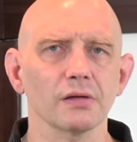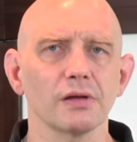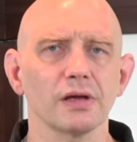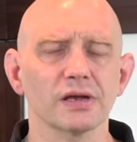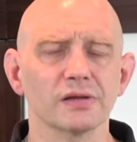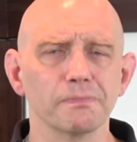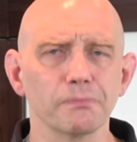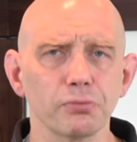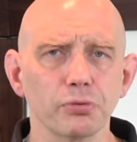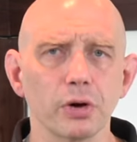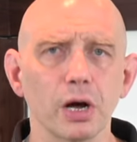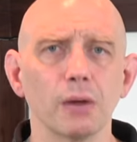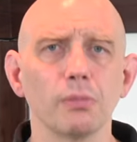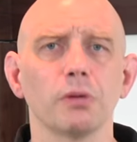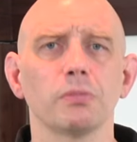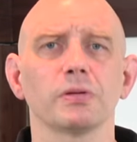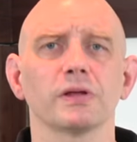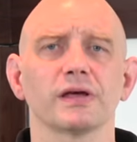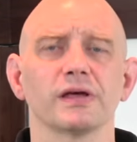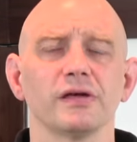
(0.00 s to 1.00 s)
it's
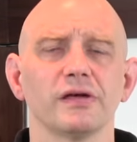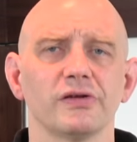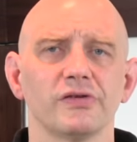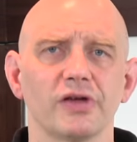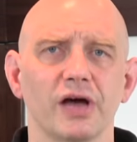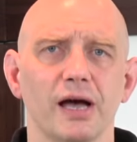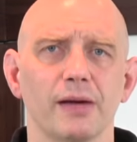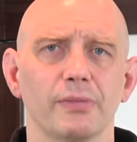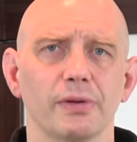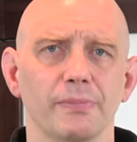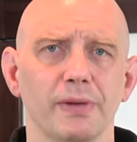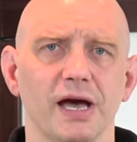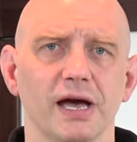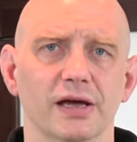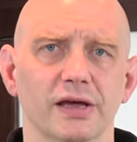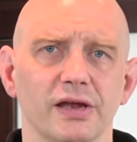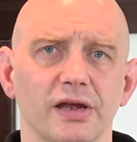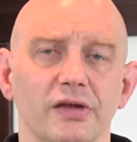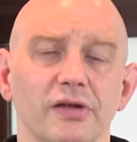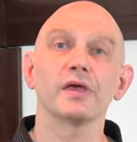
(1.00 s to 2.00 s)
probably time to
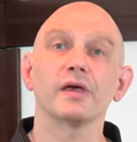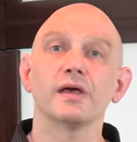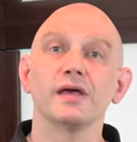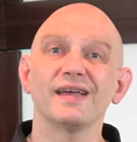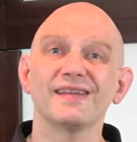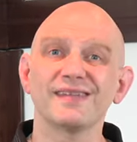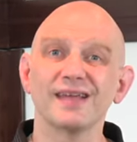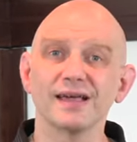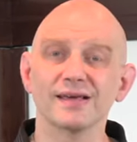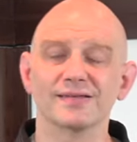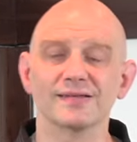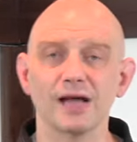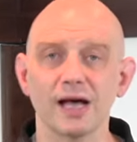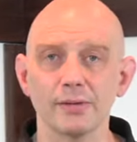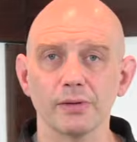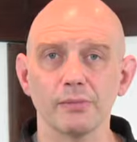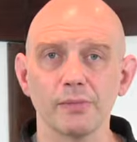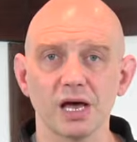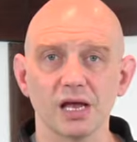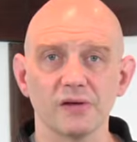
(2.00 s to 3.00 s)
pack it in. It takes time
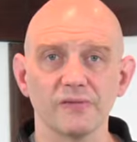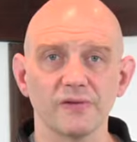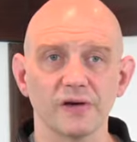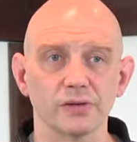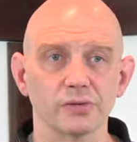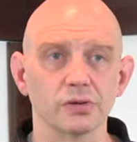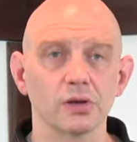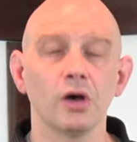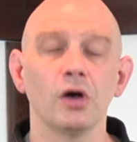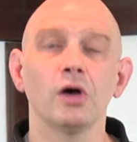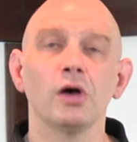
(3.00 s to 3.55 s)
to manifest.